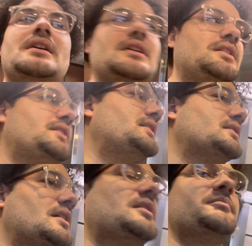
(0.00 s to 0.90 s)

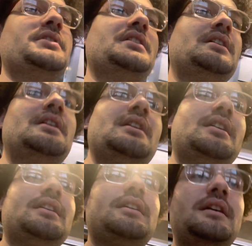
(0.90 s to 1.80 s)
clean up
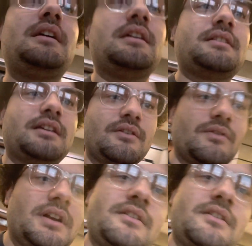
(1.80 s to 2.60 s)
and get ready